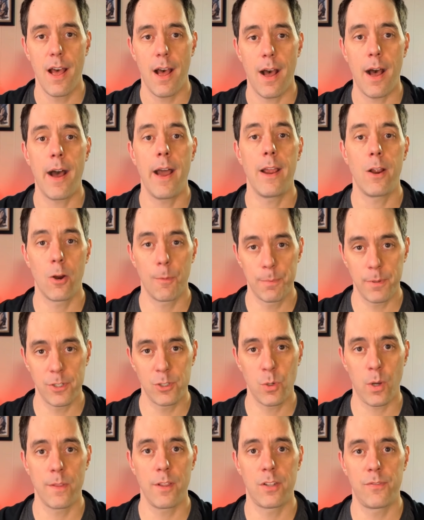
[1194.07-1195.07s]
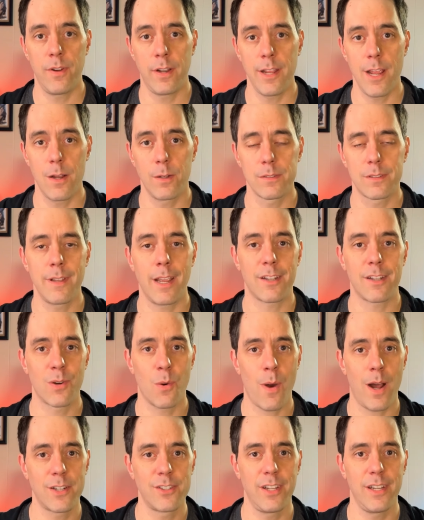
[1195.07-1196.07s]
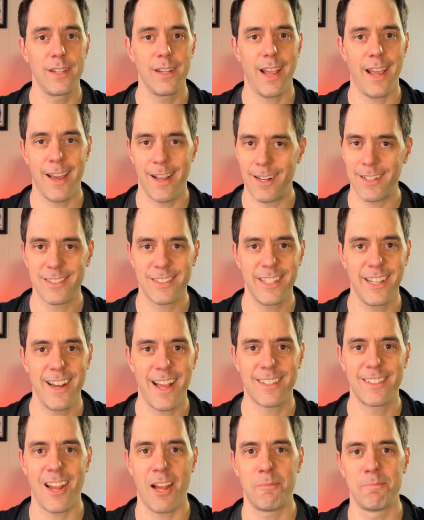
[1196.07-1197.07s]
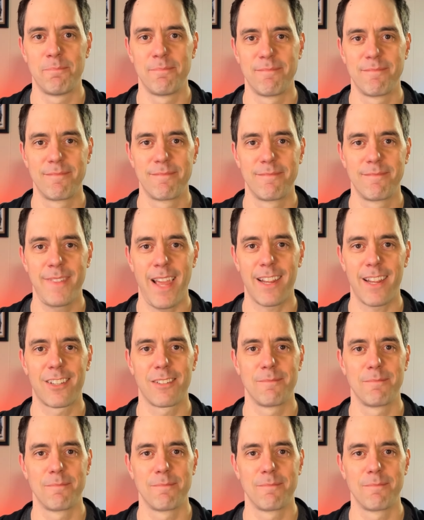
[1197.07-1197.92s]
I hope you enjoyed this video. Thanks for watching, and I'll see you next time. Thanks.